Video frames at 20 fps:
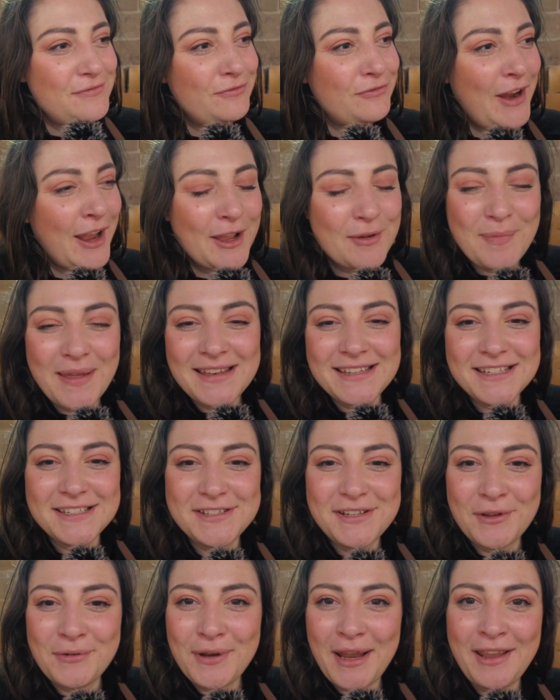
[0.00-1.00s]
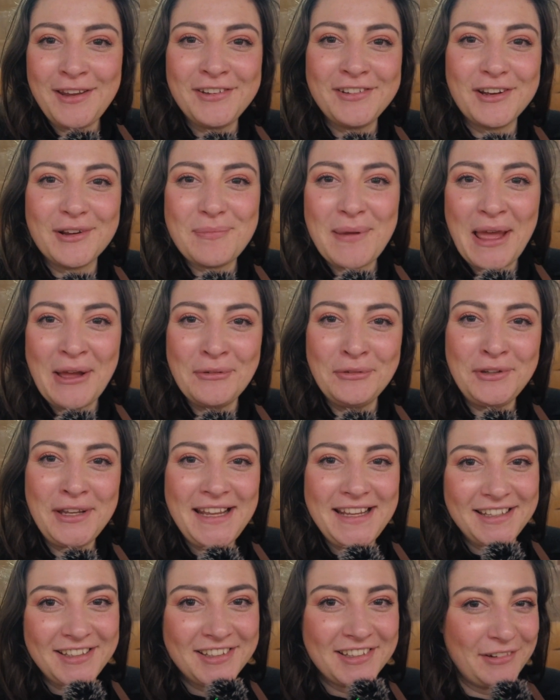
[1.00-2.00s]
recommended donation £1
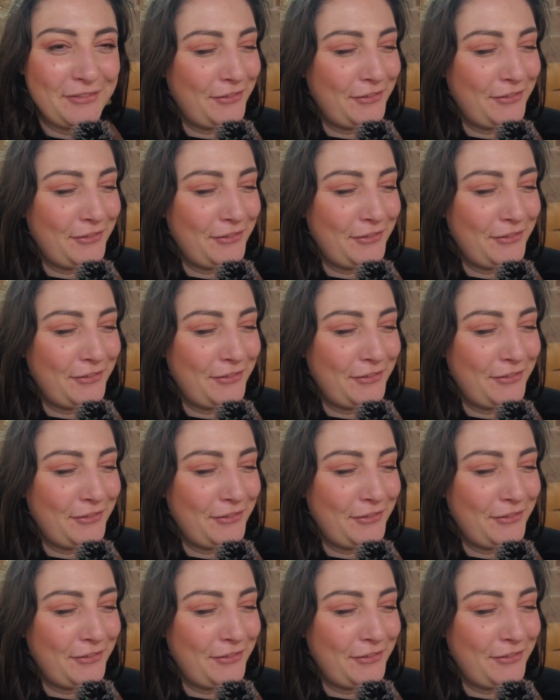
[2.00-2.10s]
each.